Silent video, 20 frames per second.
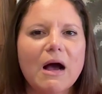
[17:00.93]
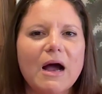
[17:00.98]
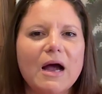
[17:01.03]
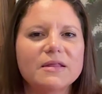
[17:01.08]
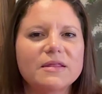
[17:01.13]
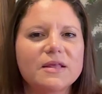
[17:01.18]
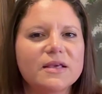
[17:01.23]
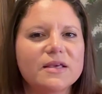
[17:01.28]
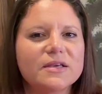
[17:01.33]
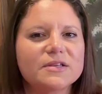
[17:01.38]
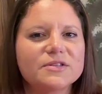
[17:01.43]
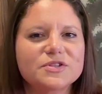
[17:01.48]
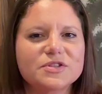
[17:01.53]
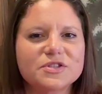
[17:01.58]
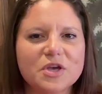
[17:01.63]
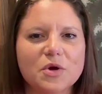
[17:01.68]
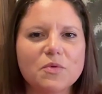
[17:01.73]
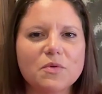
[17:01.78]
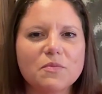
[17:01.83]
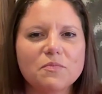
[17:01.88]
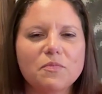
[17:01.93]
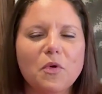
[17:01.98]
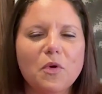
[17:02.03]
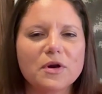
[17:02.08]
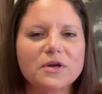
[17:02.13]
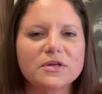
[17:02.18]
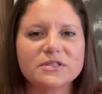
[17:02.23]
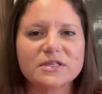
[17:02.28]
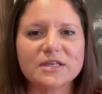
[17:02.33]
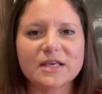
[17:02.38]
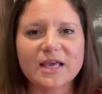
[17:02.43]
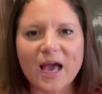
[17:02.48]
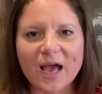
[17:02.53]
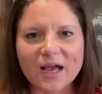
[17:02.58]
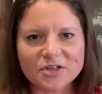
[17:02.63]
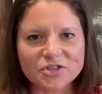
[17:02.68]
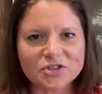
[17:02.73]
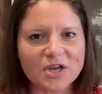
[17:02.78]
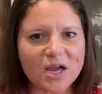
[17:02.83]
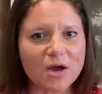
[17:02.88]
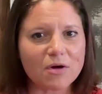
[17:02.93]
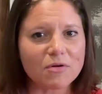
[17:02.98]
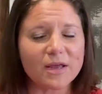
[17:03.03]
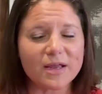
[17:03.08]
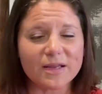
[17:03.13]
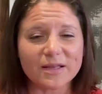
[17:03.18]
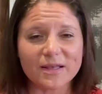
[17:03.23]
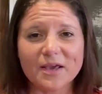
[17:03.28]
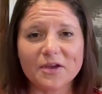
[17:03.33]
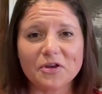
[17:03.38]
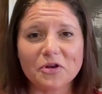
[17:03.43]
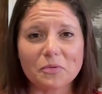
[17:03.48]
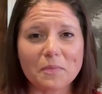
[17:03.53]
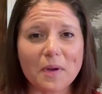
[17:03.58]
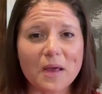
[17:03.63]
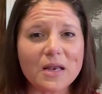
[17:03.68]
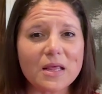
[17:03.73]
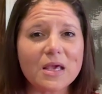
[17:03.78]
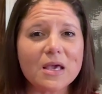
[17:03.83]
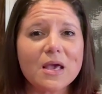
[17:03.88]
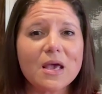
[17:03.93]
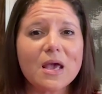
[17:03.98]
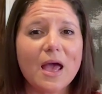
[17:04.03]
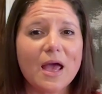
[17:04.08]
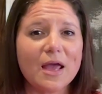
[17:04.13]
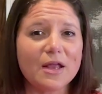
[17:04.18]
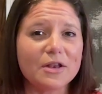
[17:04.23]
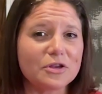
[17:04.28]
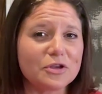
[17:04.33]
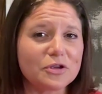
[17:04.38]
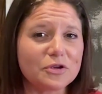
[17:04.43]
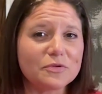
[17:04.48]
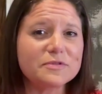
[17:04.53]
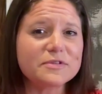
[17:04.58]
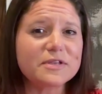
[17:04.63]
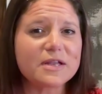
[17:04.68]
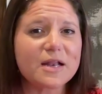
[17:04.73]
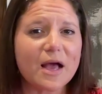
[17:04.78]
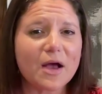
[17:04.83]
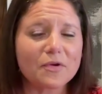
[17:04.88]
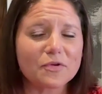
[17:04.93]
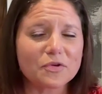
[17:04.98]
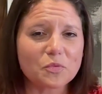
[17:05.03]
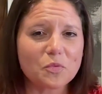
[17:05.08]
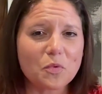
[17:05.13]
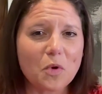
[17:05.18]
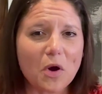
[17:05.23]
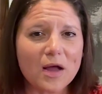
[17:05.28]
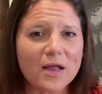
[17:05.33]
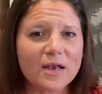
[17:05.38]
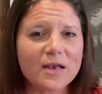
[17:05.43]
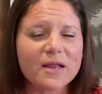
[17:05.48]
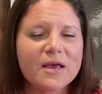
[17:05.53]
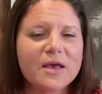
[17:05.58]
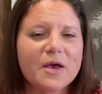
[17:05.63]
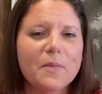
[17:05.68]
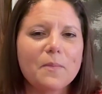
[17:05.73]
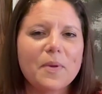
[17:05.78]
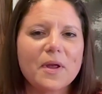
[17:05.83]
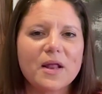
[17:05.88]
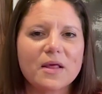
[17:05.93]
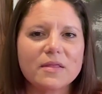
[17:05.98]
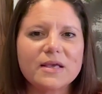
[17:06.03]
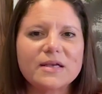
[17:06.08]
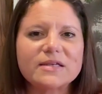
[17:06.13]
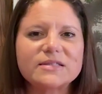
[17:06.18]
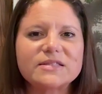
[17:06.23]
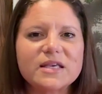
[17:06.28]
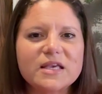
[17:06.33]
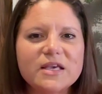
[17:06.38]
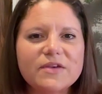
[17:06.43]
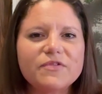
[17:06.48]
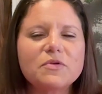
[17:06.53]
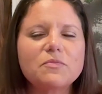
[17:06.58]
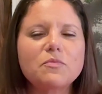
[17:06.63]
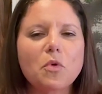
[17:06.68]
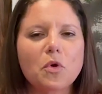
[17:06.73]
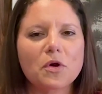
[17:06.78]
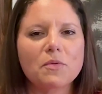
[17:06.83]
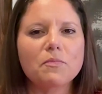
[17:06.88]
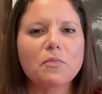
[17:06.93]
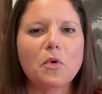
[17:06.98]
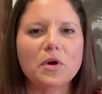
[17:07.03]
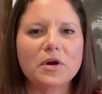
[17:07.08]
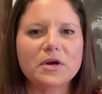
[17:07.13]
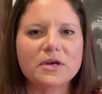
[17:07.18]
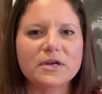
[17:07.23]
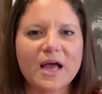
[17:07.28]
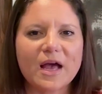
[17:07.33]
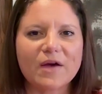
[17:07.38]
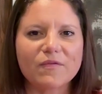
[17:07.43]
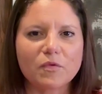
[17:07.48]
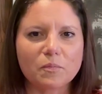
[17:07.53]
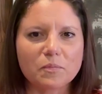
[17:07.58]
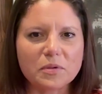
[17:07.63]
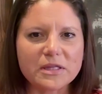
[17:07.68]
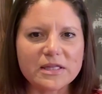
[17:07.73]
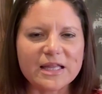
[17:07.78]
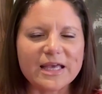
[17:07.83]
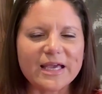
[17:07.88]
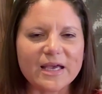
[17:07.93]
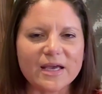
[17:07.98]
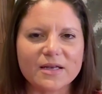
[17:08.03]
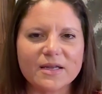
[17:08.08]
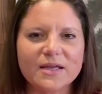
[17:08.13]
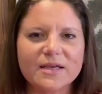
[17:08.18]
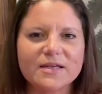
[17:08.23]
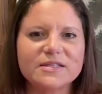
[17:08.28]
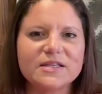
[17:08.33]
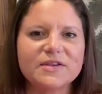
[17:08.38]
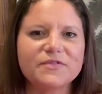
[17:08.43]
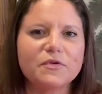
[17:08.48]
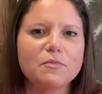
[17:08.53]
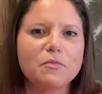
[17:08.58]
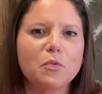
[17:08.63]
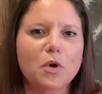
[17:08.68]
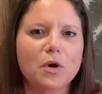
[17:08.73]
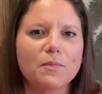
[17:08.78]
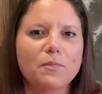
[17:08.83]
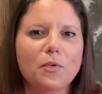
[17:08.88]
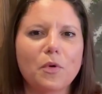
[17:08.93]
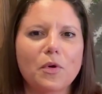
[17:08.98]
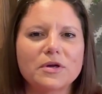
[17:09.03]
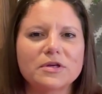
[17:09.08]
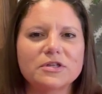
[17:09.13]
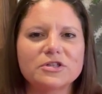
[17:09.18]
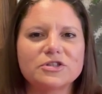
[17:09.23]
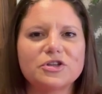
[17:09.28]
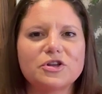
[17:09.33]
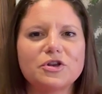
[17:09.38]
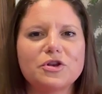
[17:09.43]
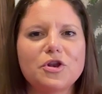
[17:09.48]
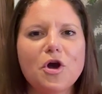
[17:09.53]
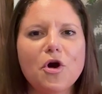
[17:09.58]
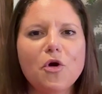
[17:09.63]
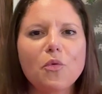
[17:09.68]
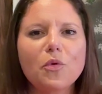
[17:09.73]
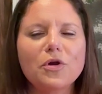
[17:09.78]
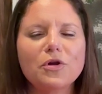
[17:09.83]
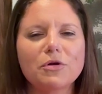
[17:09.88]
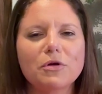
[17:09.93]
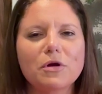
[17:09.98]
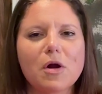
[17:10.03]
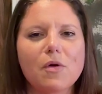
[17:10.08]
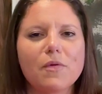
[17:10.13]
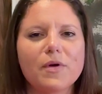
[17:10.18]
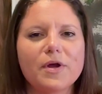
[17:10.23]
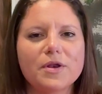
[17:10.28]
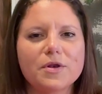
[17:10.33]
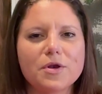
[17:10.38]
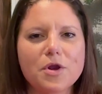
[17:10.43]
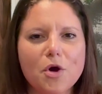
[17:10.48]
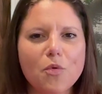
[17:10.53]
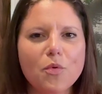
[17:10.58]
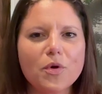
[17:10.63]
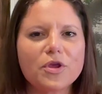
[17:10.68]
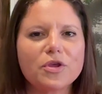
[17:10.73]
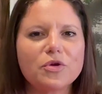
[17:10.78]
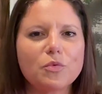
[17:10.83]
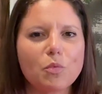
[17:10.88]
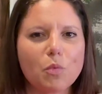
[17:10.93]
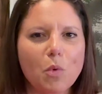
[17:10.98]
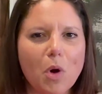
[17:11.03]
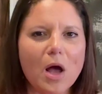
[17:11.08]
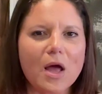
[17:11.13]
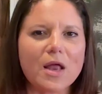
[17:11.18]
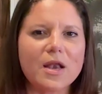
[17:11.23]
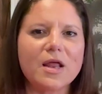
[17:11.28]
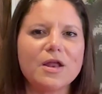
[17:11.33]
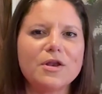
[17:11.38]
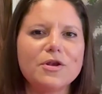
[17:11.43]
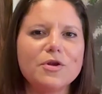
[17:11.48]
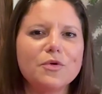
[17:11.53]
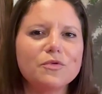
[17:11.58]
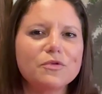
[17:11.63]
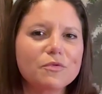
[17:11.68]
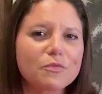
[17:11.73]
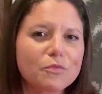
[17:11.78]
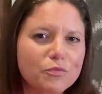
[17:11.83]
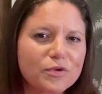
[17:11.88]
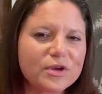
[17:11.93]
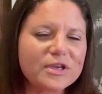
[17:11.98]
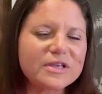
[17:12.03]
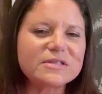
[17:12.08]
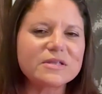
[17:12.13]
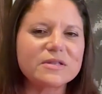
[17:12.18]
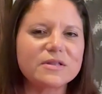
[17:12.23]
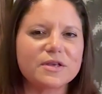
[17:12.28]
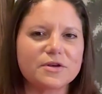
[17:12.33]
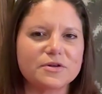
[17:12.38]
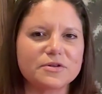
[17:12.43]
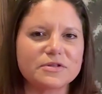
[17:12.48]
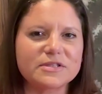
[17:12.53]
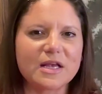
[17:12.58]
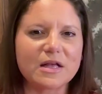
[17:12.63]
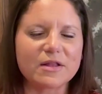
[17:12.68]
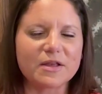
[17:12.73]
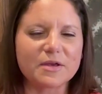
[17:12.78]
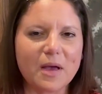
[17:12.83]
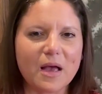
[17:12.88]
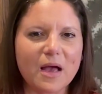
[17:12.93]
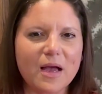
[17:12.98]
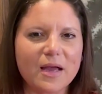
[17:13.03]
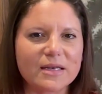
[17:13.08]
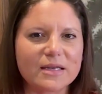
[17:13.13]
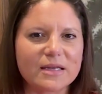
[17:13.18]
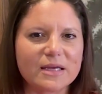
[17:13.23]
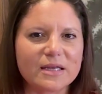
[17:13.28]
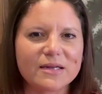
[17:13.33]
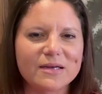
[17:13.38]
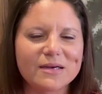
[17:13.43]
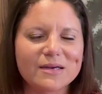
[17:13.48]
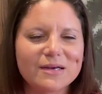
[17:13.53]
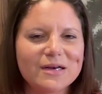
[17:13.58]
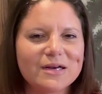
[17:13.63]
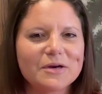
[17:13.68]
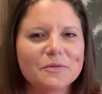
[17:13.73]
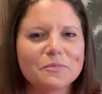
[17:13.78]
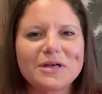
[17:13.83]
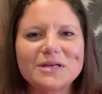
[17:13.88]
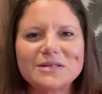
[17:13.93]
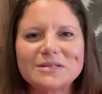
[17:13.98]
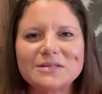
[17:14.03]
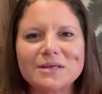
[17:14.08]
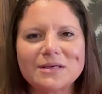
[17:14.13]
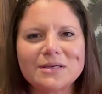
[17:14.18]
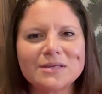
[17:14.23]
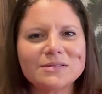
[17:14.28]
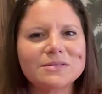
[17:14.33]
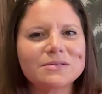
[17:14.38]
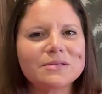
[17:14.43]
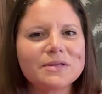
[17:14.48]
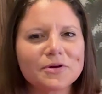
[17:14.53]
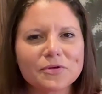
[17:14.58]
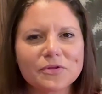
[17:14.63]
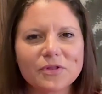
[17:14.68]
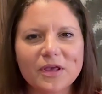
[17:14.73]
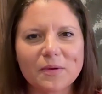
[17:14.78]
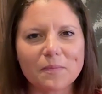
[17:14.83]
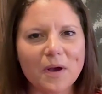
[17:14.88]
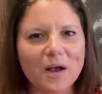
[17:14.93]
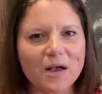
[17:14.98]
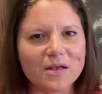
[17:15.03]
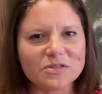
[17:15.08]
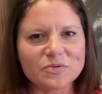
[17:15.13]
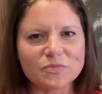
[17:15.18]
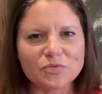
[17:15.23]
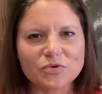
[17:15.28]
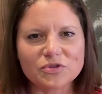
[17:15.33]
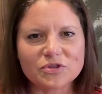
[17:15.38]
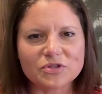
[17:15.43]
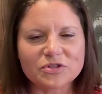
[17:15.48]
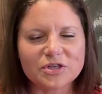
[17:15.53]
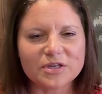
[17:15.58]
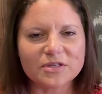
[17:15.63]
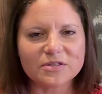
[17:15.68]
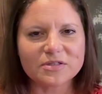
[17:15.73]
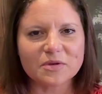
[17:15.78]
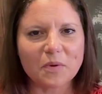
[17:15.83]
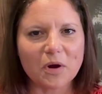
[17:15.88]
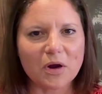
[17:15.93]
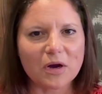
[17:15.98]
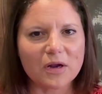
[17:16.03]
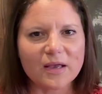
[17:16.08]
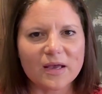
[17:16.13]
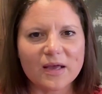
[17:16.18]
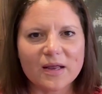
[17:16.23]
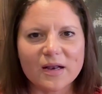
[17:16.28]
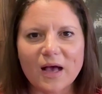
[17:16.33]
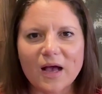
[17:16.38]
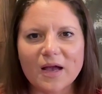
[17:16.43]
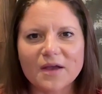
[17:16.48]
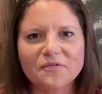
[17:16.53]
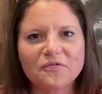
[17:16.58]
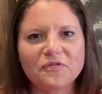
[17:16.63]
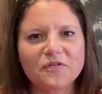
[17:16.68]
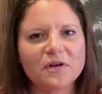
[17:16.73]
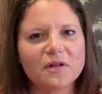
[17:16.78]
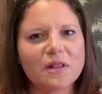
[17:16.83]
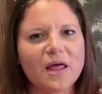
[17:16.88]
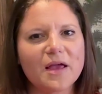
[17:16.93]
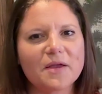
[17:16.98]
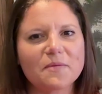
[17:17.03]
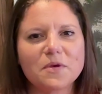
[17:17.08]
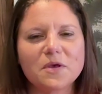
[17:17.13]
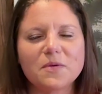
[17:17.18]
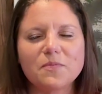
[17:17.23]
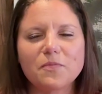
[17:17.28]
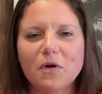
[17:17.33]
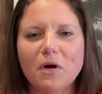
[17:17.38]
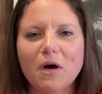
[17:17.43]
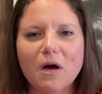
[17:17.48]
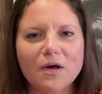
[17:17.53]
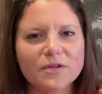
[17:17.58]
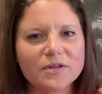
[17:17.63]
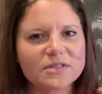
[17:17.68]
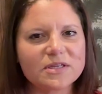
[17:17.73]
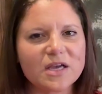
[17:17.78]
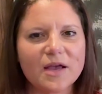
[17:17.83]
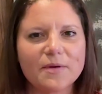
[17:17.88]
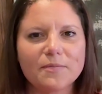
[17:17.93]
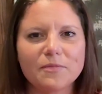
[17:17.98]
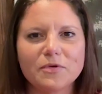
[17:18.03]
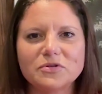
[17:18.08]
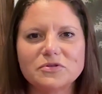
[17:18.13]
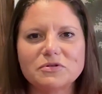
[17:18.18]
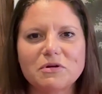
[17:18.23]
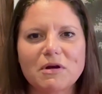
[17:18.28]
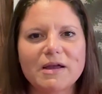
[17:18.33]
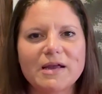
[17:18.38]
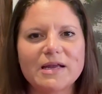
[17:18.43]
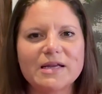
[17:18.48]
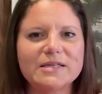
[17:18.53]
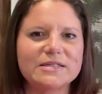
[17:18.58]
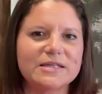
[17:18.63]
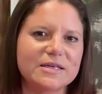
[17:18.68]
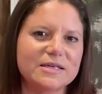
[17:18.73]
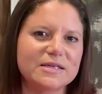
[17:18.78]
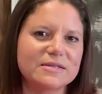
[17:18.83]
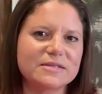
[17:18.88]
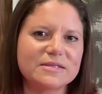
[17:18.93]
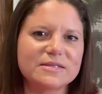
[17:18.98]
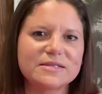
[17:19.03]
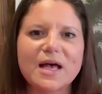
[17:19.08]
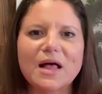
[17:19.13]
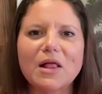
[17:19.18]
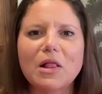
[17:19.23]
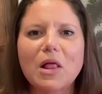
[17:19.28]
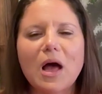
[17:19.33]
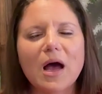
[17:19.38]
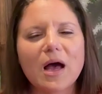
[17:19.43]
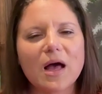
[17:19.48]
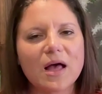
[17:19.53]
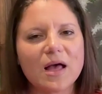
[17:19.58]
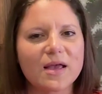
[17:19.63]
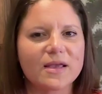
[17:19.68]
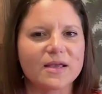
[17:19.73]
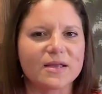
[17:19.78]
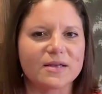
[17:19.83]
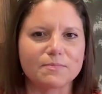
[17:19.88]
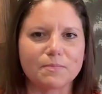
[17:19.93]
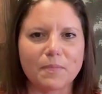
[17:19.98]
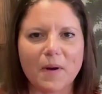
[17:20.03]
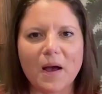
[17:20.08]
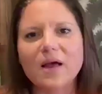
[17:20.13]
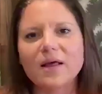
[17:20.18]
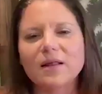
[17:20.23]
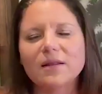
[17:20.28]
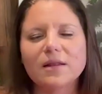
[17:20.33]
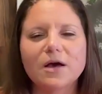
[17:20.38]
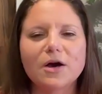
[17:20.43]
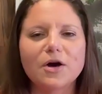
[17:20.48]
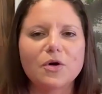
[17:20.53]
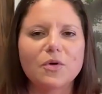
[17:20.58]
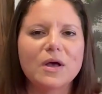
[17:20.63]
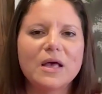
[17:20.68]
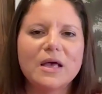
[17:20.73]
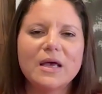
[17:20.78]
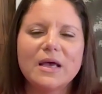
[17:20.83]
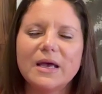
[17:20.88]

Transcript: I think it's so important to cash out get your money and use it how you want. But I think it's even more important to have a plan. It's even more important to know where you're going, know what you want, and know the reason that you're selling behind it. Plus, it's nearly impossible to chase the market. I feel like people all the time are trying to sell high and buy low.